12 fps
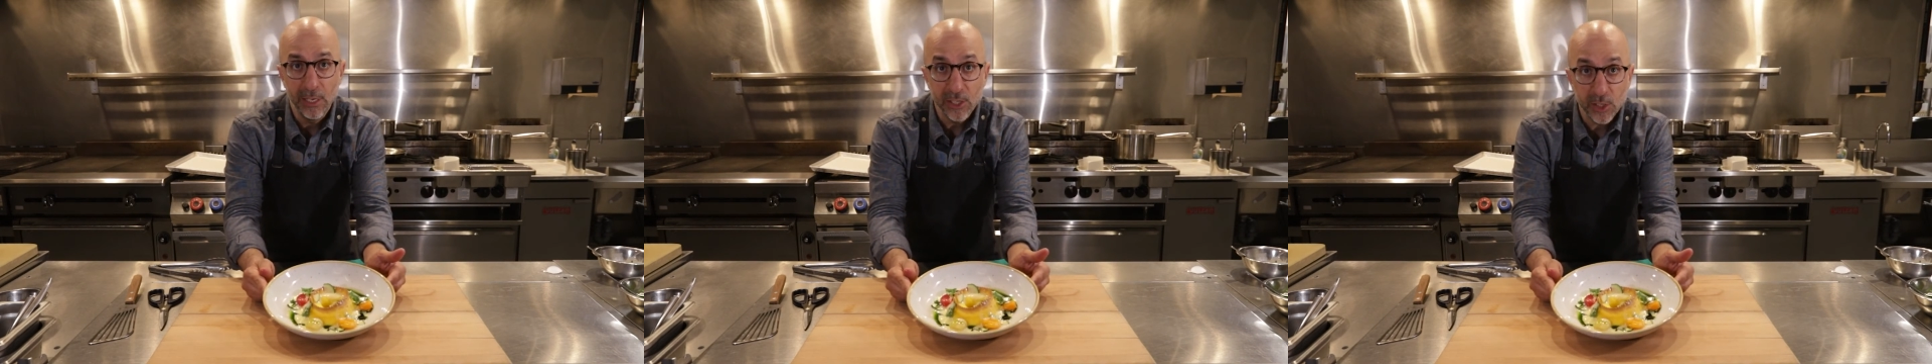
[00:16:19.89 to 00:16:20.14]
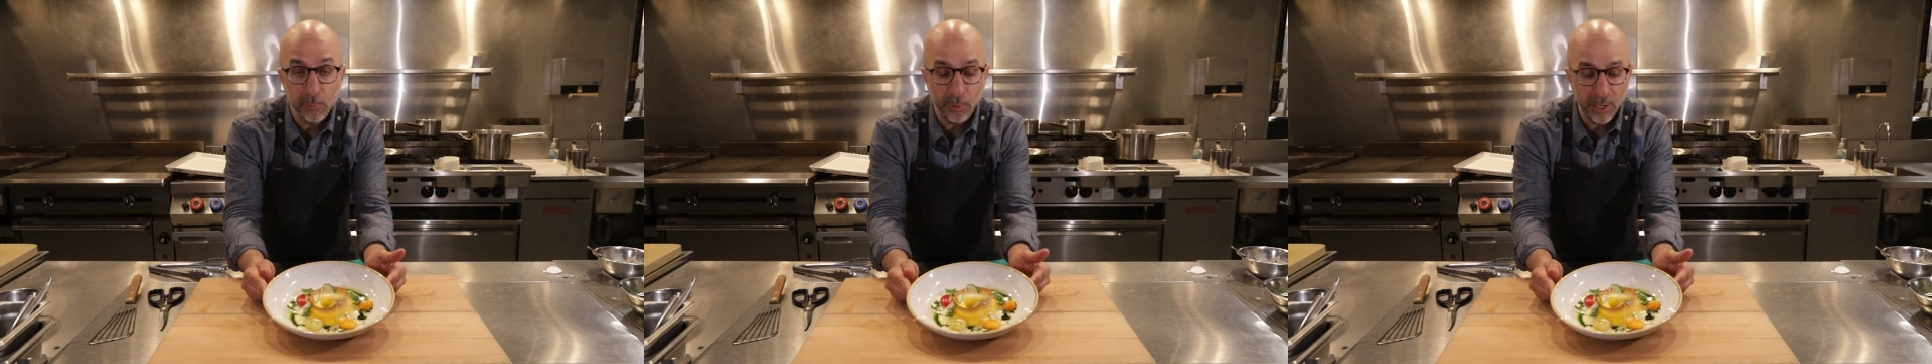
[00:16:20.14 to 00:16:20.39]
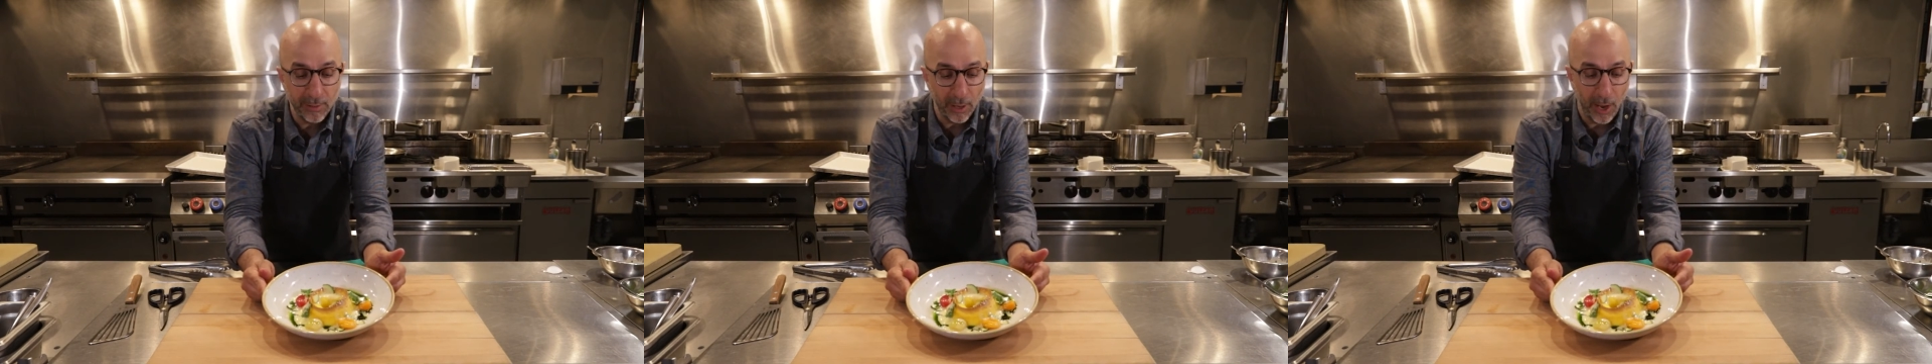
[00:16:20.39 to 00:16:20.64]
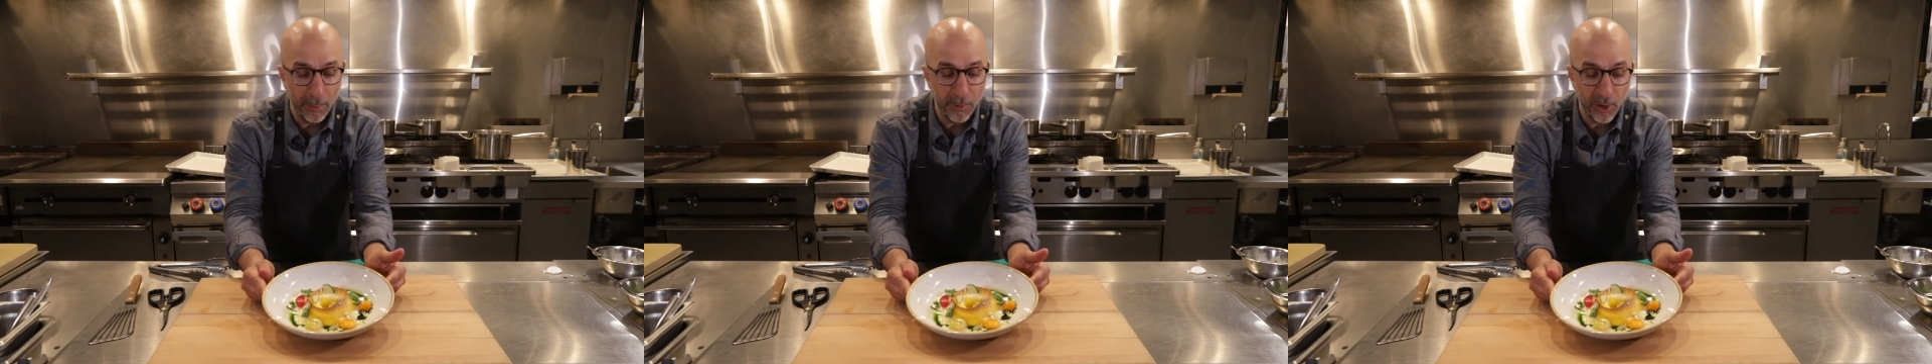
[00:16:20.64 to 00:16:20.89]

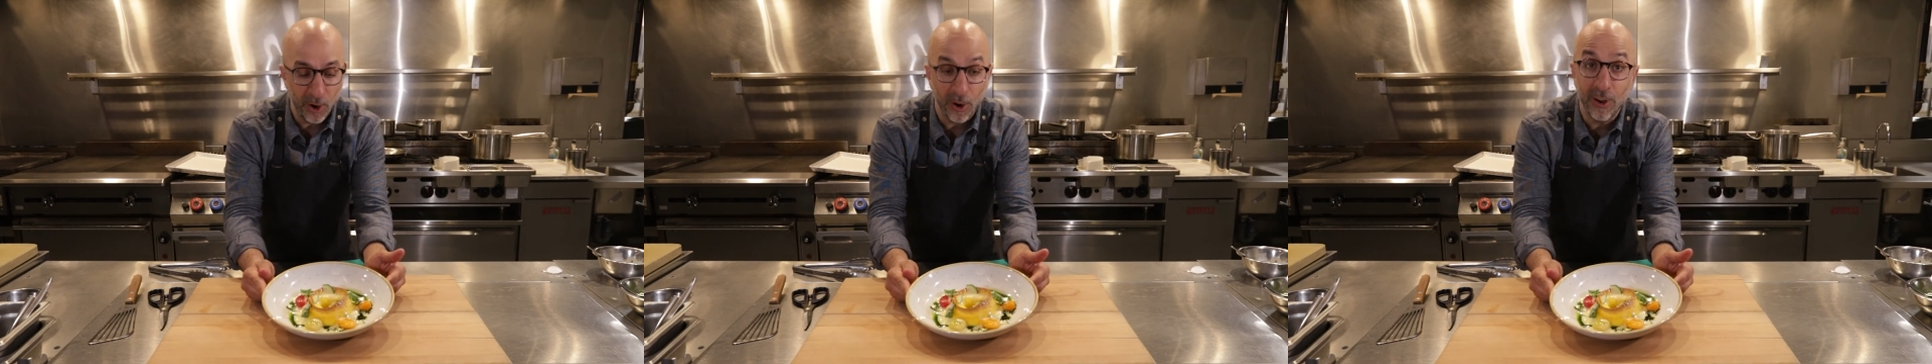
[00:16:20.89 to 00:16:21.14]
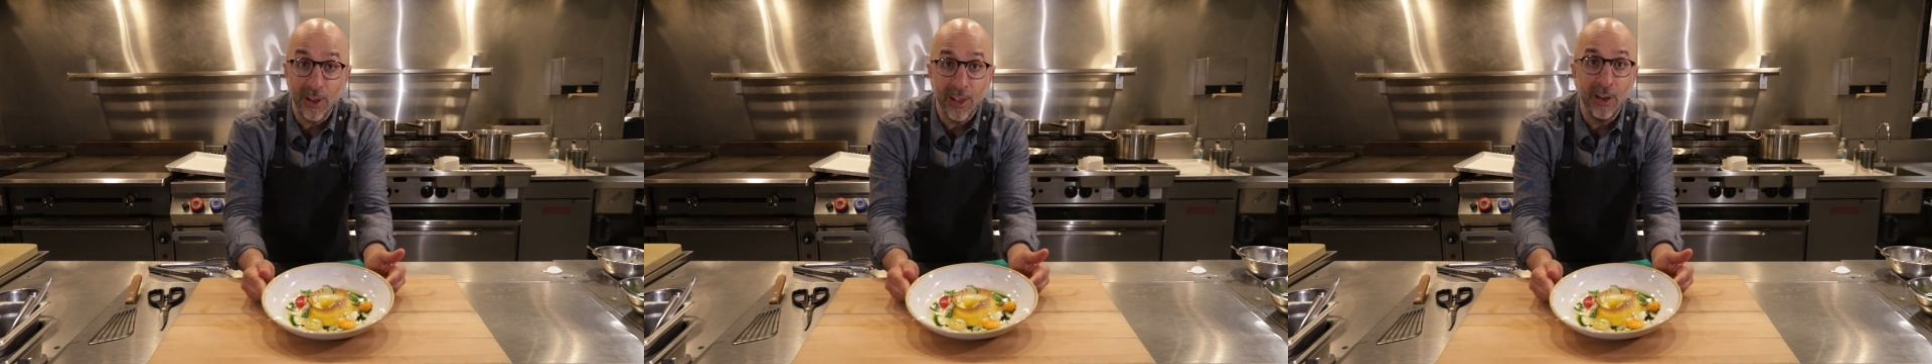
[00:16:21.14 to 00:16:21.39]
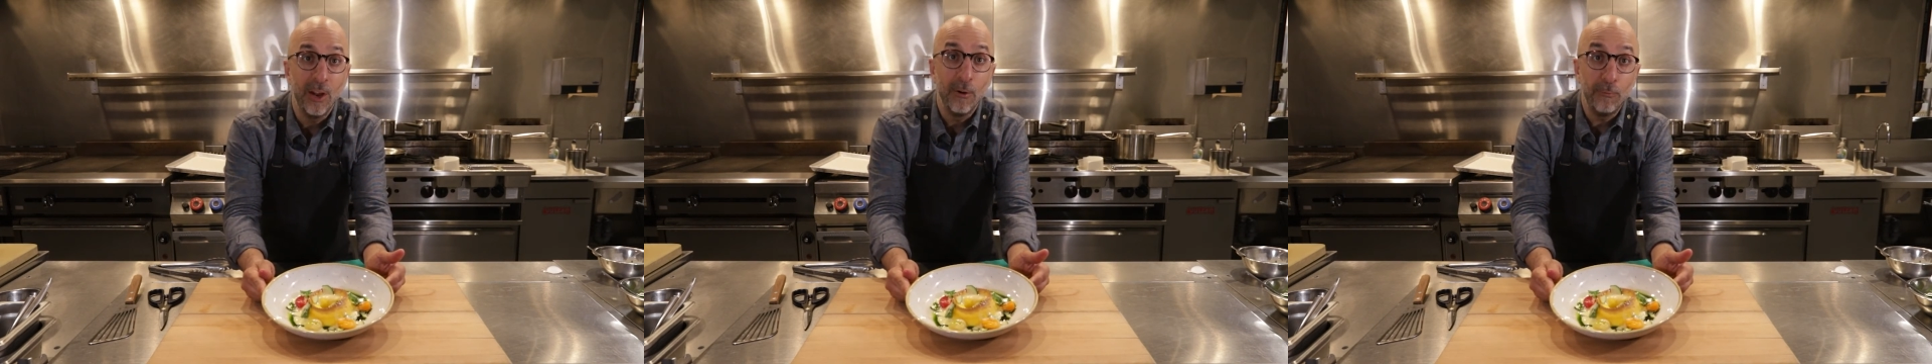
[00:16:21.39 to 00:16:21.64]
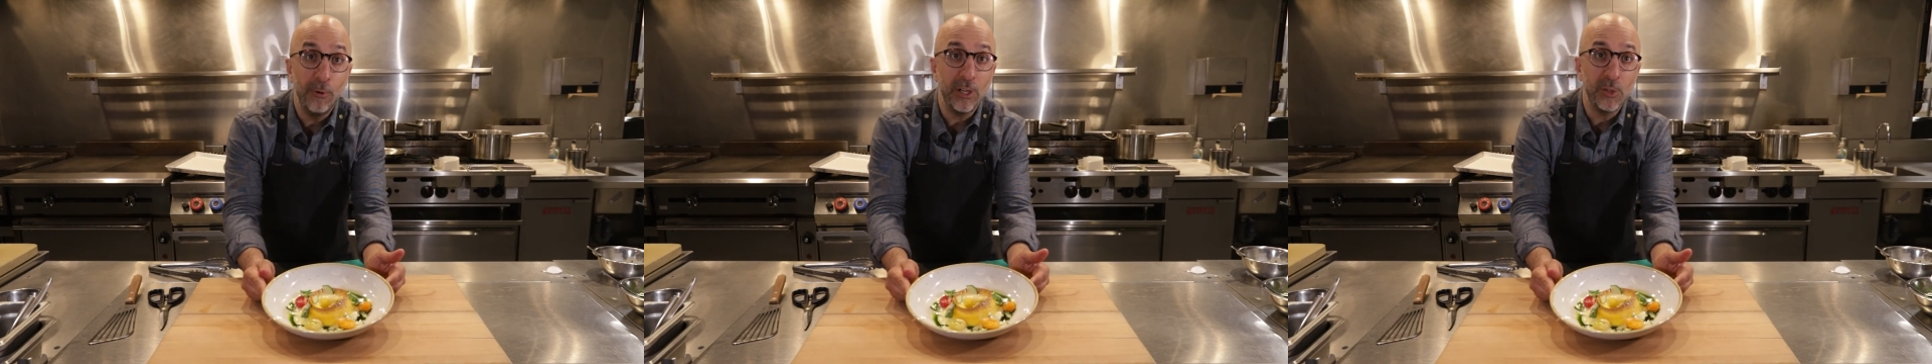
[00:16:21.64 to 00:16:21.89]
springtime incarnate,
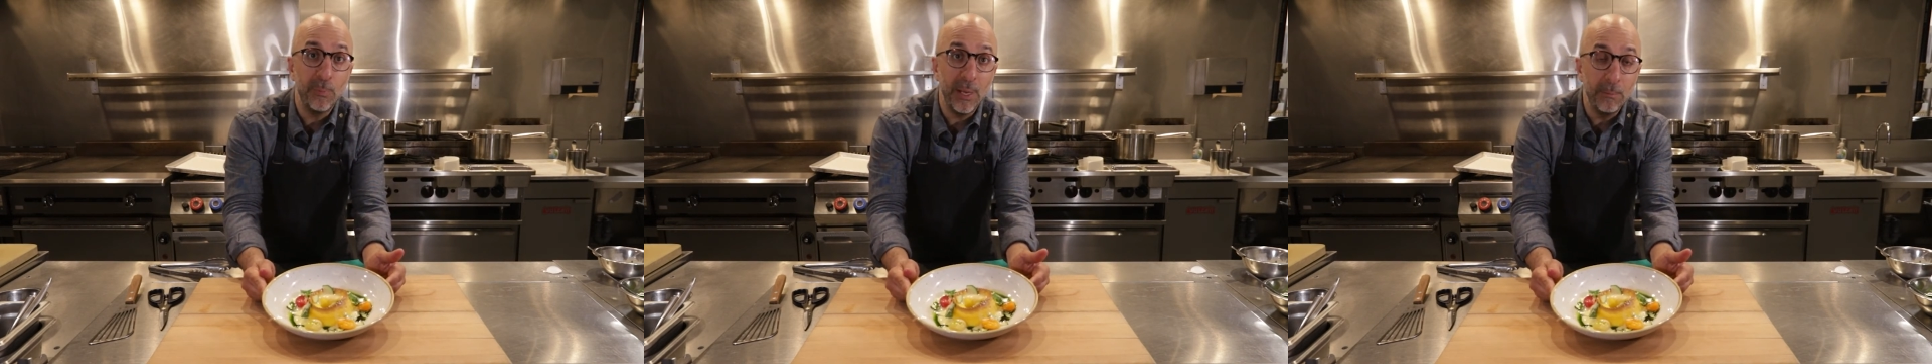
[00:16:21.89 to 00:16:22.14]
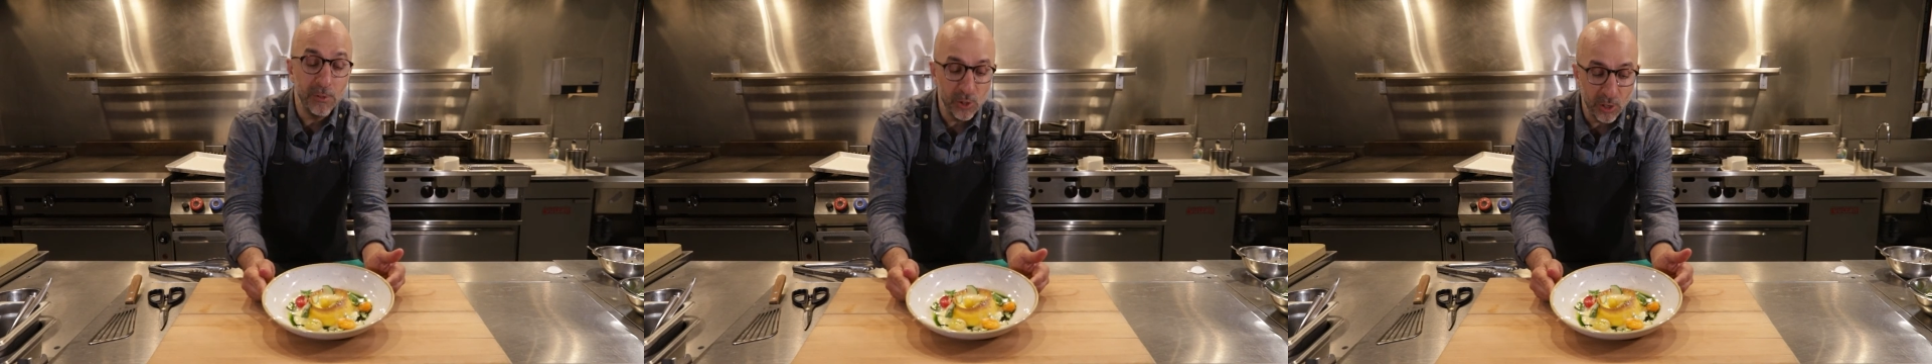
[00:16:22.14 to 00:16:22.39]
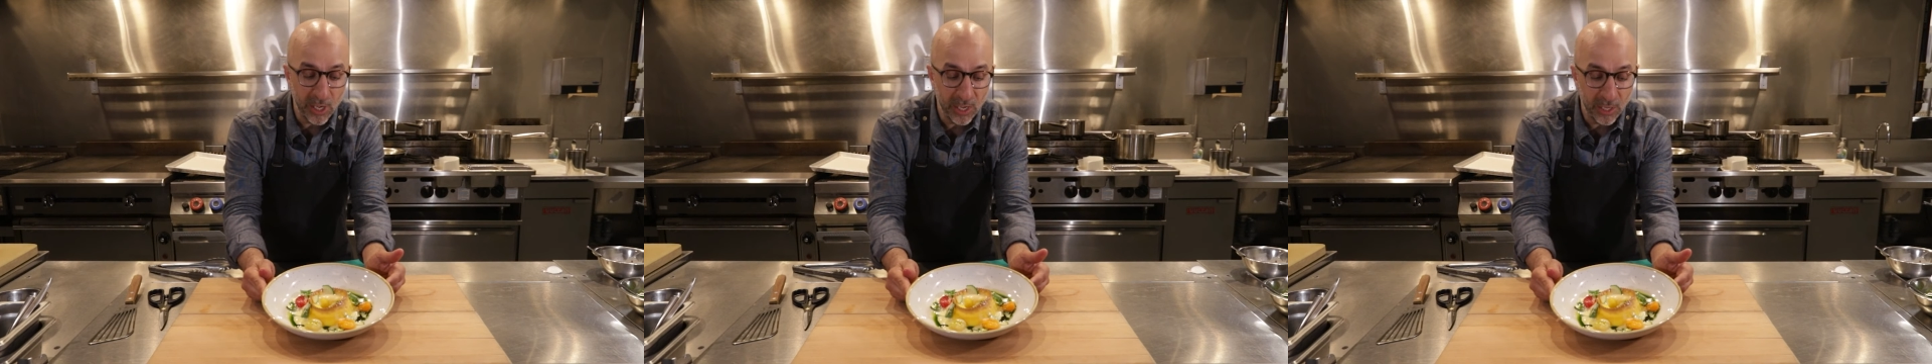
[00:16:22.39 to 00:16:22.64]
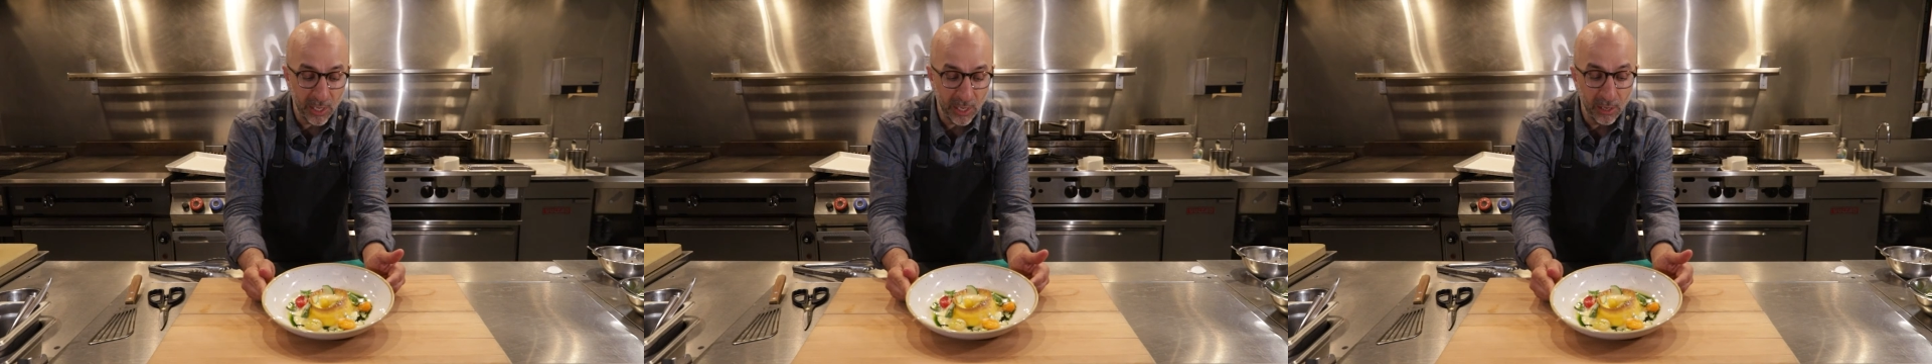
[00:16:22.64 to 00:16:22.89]
fresh baby
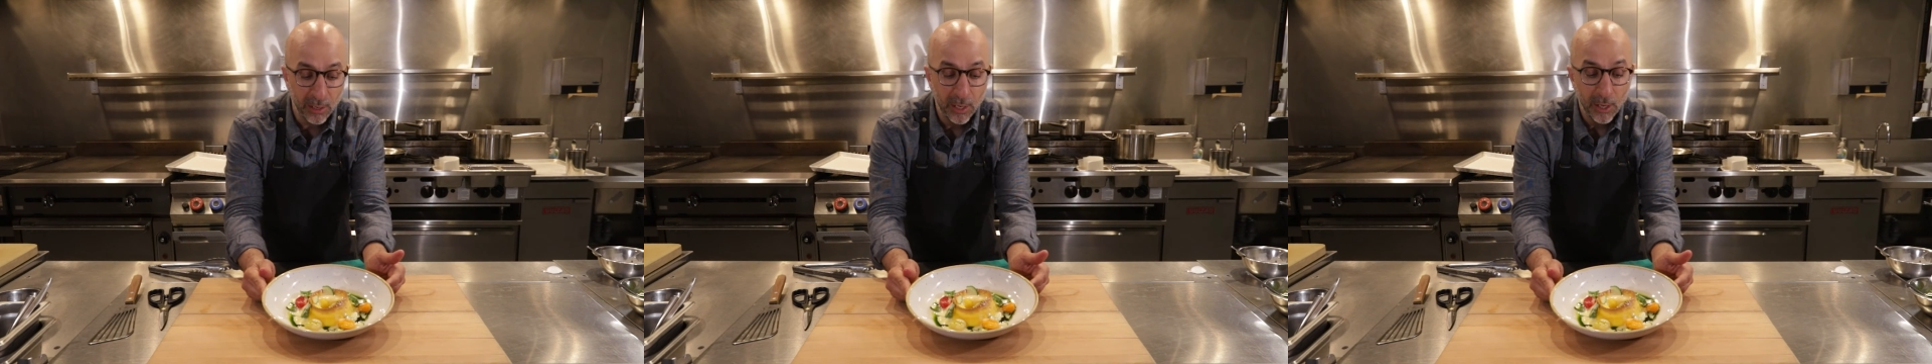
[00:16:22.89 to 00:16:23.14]
zucchini,